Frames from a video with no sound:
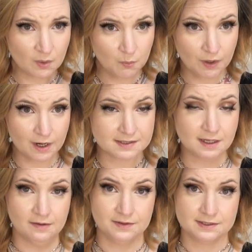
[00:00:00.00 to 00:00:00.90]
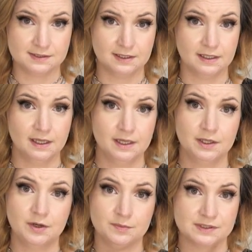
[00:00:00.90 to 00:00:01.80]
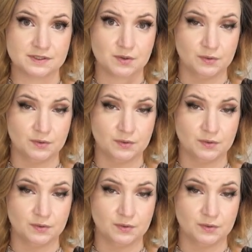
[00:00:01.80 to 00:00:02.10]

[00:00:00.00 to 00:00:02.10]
Whereas obviously, you know, Mrs.